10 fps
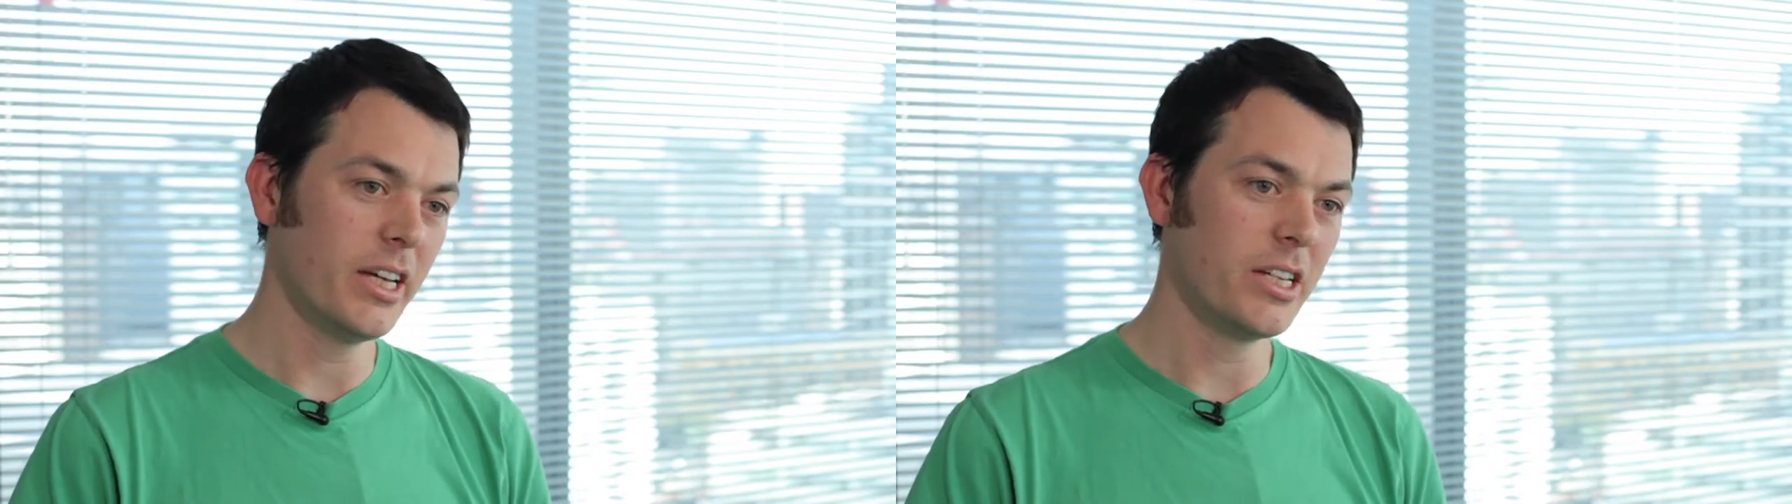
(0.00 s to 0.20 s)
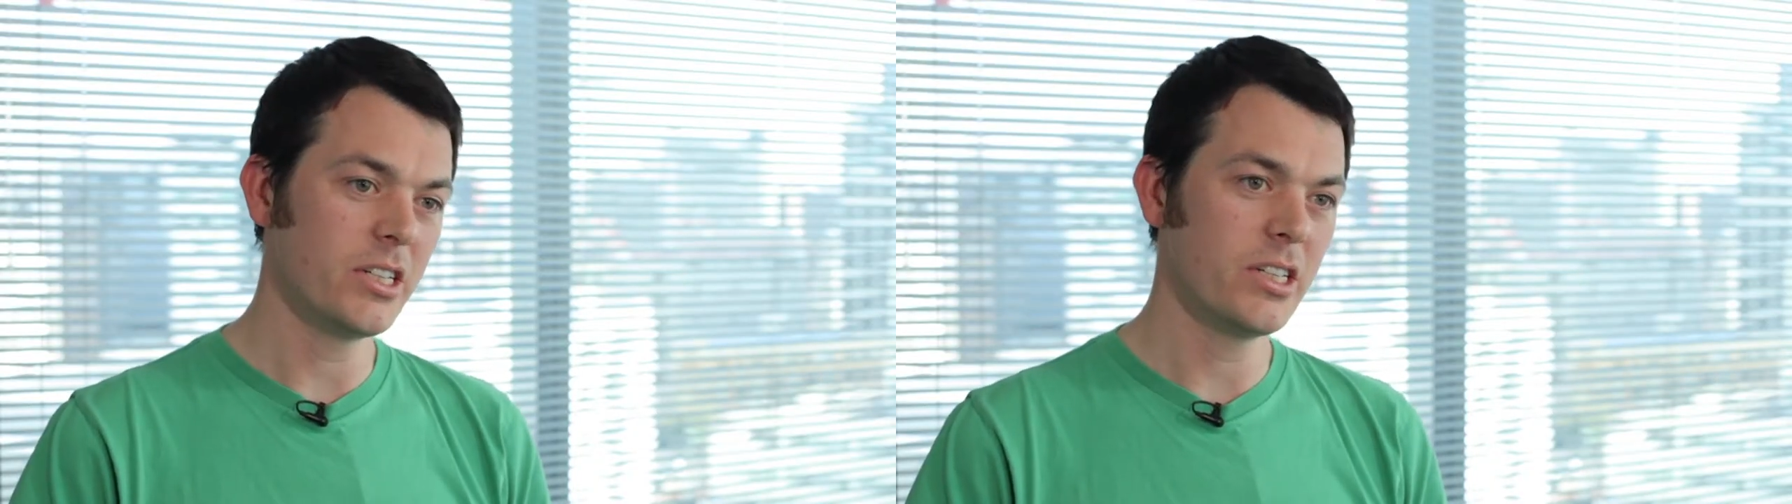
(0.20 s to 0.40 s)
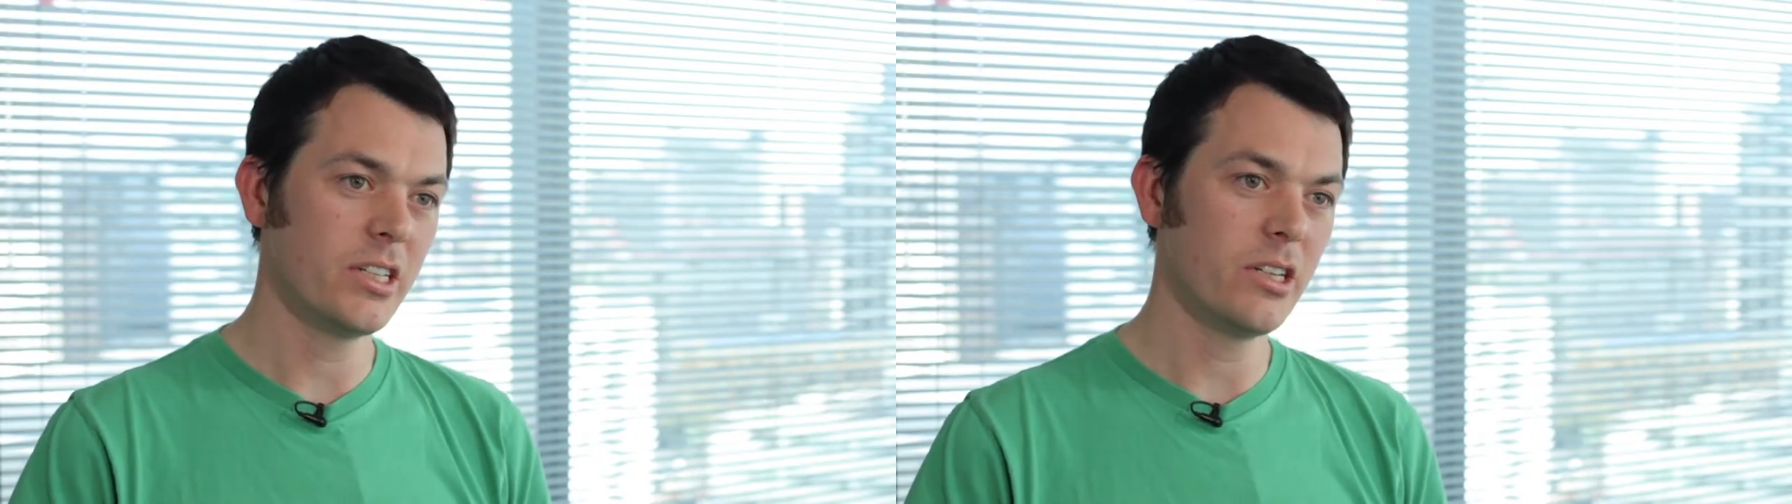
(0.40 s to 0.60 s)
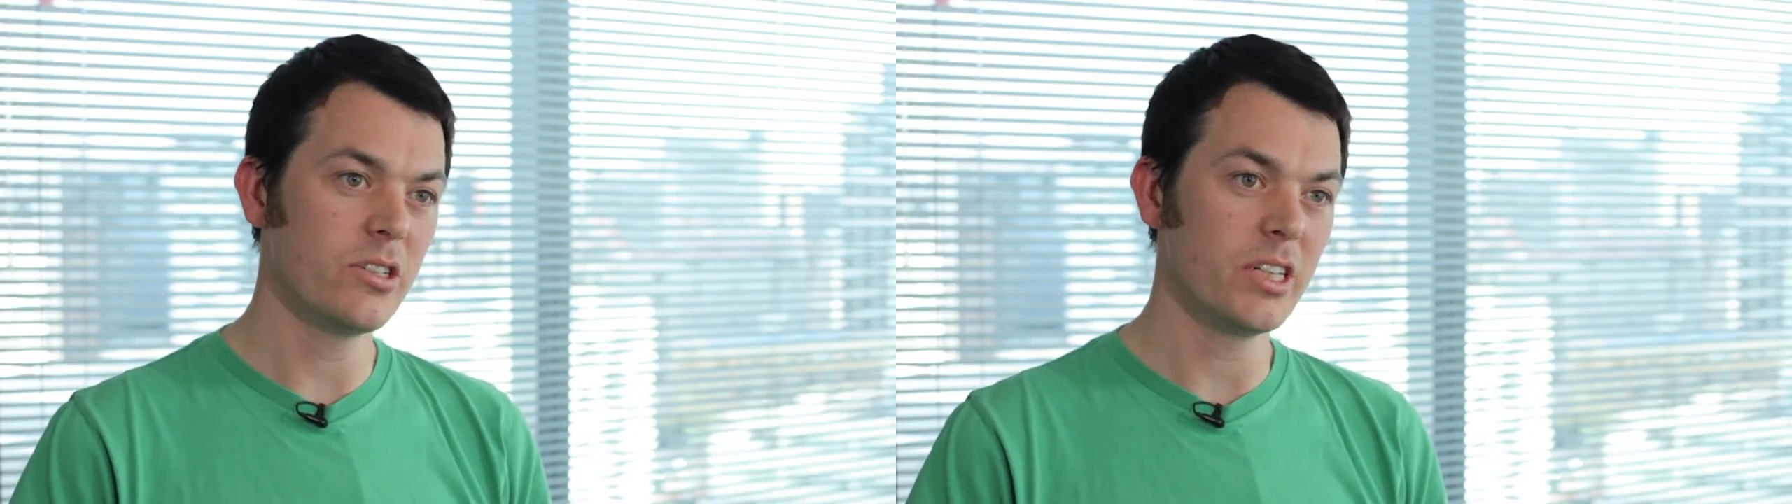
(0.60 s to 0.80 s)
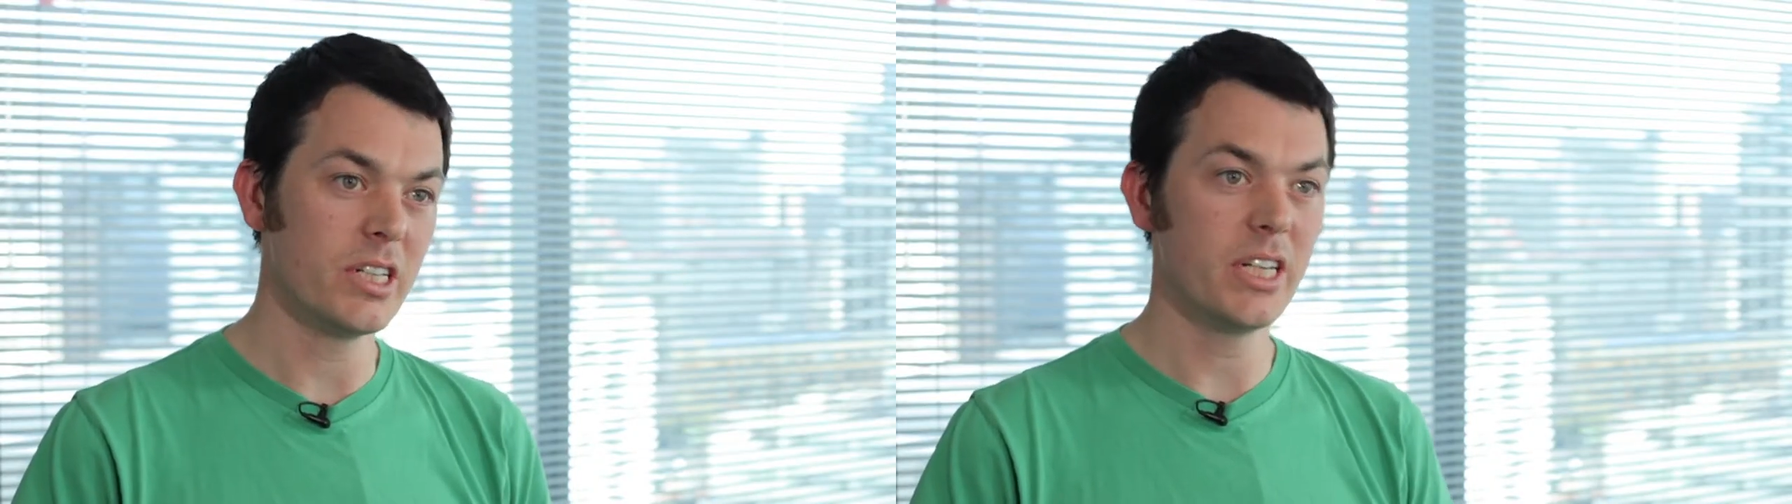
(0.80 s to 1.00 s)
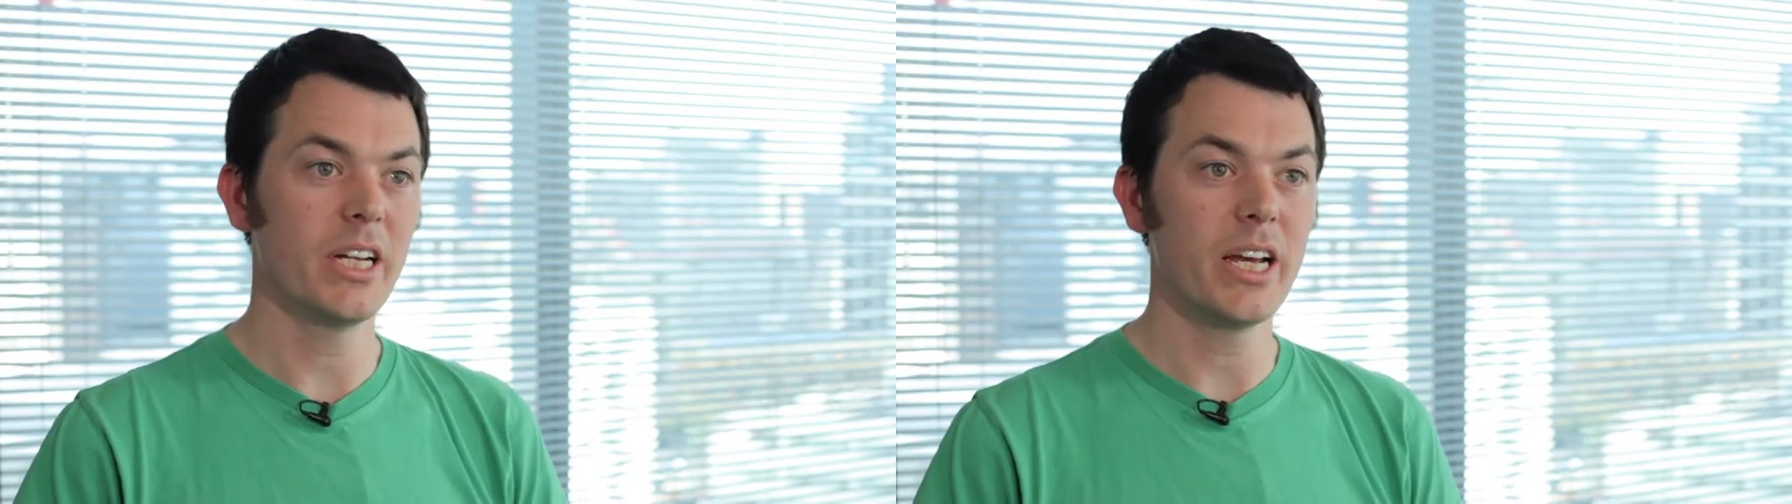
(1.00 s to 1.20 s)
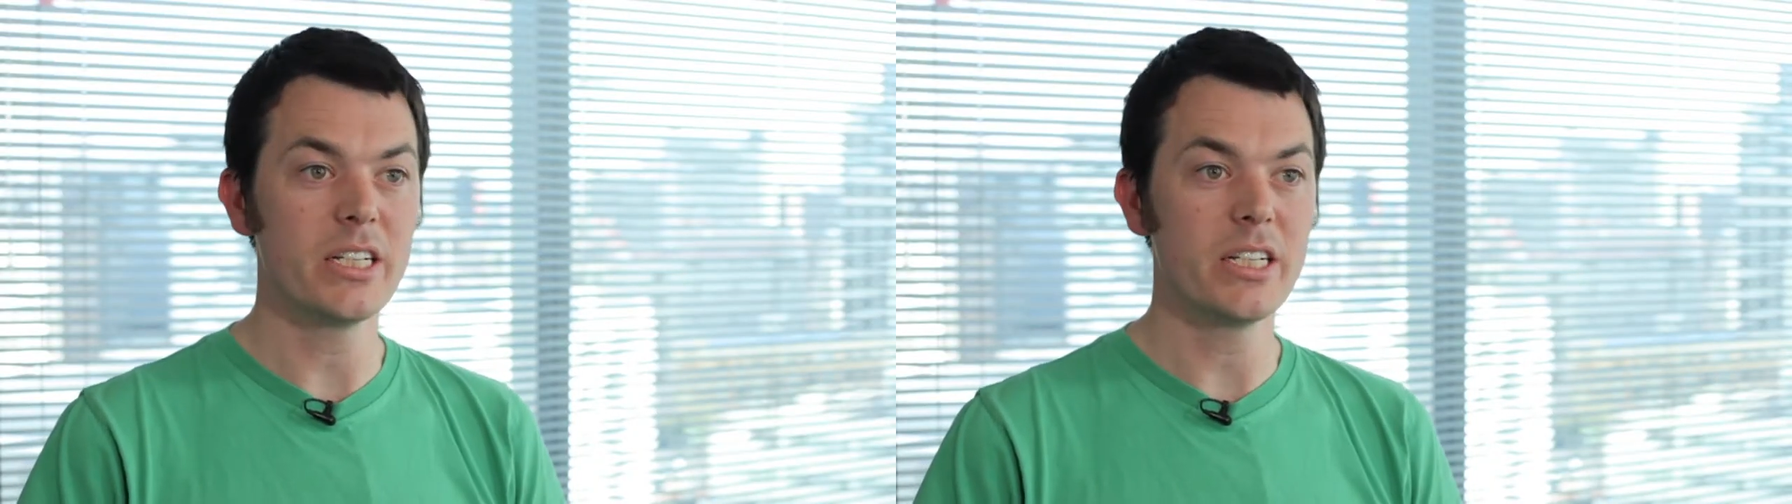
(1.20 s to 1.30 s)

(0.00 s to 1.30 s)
is using DNA